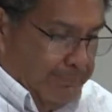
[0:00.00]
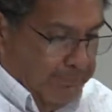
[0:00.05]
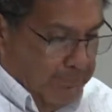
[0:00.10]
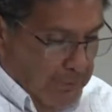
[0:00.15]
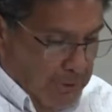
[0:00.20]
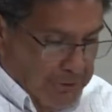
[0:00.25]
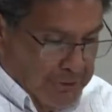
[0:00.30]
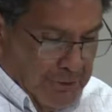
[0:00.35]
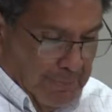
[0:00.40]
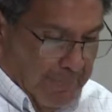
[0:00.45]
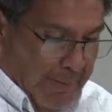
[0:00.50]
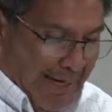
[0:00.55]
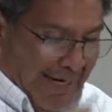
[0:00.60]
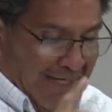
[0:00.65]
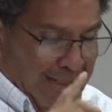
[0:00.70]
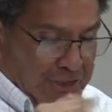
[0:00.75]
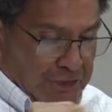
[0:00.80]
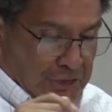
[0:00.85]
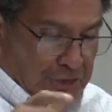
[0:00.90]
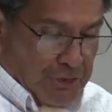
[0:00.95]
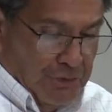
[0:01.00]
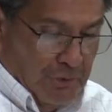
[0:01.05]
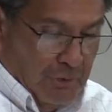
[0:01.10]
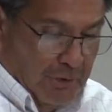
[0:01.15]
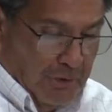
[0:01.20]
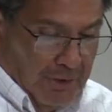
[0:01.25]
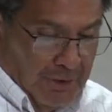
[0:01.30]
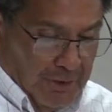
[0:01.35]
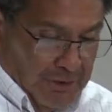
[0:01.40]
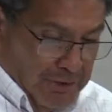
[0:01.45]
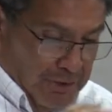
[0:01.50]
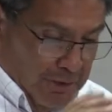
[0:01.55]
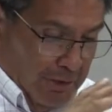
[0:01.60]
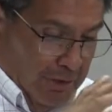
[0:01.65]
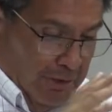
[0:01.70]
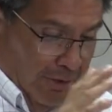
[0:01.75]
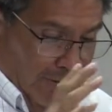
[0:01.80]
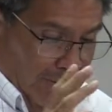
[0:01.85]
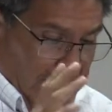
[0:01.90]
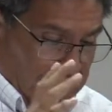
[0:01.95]
there's a passage or there's a
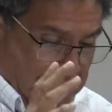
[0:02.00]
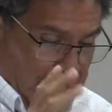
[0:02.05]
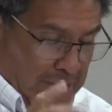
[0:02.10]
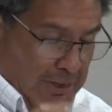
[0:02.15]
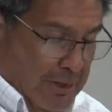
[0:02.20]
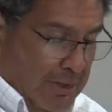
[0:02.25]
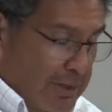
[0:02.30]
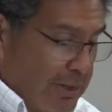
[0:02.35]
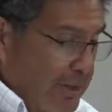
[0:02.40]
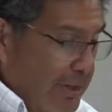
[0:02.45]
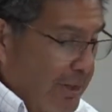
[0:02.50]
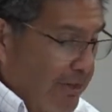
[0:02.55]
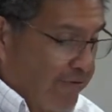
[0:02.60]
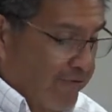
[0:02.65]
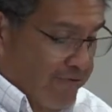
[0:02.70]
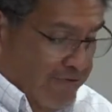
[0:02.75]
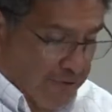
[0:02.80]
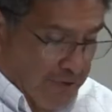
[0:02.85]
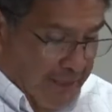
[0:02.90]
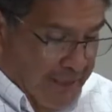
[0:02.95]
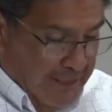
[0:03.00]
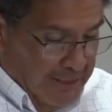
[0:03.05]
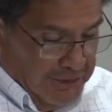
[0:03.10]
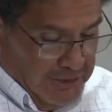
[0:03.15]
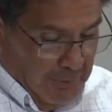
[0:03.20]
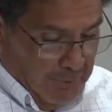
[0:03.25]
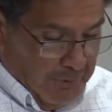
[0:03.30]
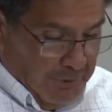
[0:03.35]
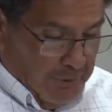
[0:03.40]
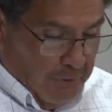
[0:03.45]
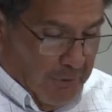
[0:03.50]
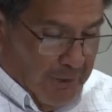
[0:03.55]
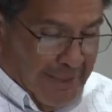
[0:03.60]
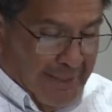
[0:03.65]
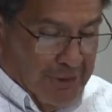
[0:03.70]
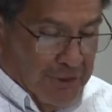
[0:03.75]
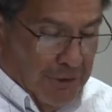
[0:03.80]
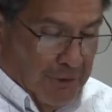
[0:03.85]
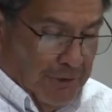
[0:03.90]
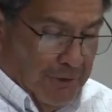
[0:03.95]
little there's a, a phrase I want to
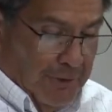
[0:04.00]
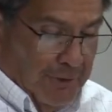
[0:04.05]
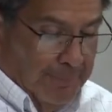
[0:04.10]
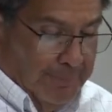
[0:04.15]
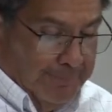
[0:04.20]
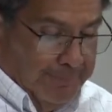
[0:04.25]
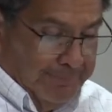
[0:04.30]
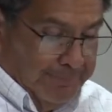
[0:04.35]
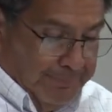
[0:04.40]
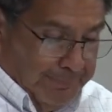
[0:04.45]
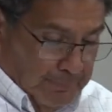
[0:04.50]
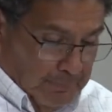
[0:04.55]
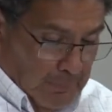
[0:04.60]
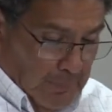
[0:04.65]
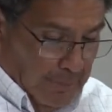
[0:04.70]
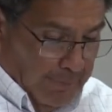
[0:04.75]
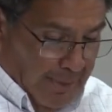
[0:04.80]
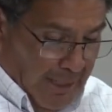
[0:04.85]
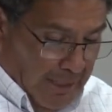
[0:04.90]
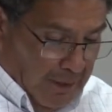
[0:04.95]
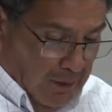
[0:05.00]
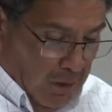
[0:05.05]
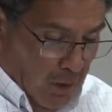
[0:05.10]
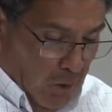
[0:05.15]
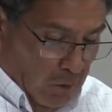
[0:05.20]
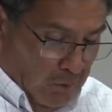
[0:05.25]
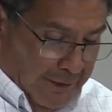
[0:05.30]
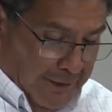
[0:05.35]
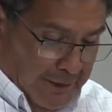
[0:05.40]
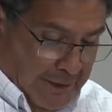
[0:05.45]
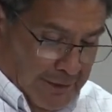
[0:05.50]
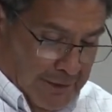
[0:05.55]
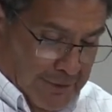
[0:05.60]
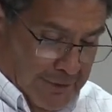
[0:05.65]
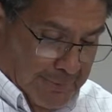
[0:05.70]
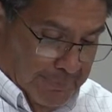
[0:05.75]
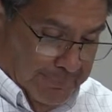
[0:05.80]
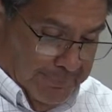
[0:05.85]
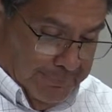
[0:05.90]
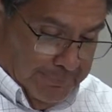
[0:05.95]
read to you about
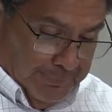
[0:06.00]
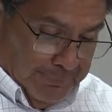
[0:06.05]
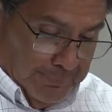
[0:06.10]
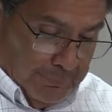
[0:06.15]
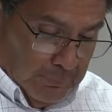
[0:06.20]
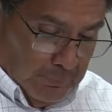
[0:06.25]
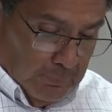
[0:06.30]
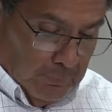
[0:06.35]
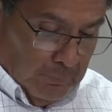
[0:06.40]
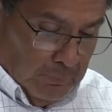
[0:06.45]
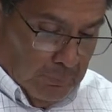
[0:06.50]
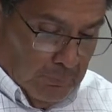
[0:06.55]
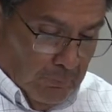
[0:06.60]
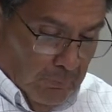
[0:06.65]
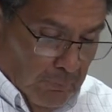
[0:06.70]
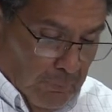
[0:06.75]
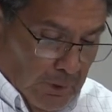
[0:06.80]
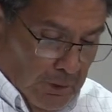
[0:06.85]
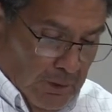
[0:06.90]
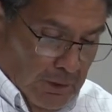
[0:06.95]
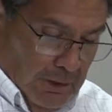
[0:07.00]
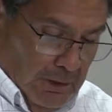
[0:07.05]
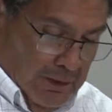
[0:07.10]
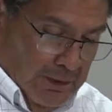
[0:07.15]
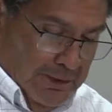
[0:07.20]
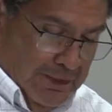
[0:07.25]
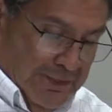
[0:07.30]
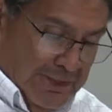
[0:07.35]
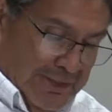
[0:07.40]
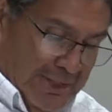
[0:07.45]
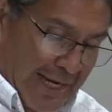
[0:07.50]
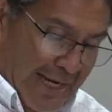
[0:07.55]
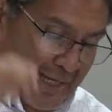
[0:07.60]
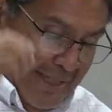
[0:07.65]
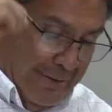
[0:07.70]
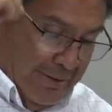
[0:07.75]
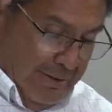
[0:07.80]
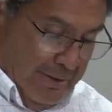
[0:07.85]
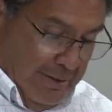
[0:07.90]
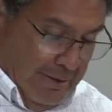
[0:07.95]
holiness. And it is
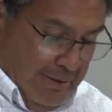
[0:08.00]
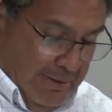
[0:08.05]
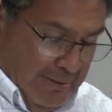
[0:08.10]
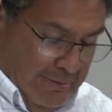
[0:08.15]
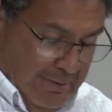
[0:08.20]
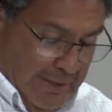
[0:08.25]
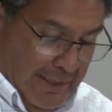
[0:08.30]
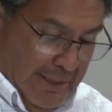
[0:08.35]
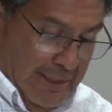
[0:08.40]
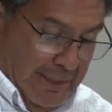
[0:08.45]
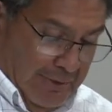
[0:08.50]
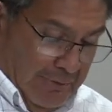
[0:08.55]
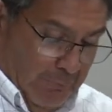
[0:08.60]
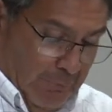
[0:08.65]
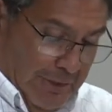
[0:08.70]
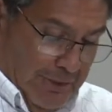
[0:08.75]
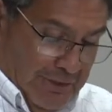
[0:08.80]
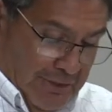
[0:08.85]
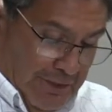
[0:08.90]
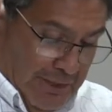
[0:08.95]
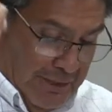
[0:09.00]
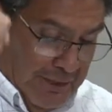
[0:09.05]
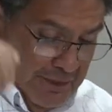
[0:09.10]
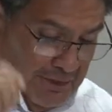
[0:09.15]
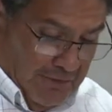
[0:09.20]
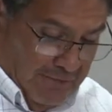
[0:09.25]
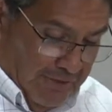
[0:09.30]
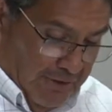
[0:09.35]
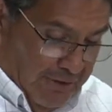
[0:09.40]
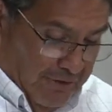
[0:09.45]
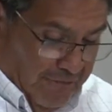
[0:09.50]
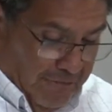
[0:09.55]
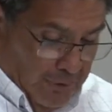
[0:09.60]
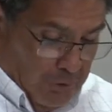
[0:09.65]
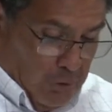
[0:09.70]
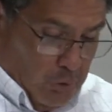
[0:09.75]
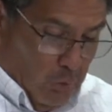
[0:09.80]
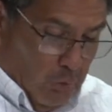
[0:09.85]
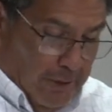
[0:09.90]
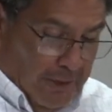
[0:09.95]
that and we said this the very
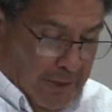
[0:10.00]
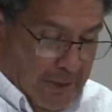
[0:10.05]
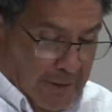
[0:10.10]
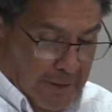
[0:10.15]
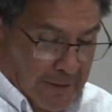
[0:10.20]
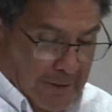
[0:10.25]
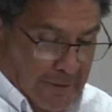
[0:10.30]
first week,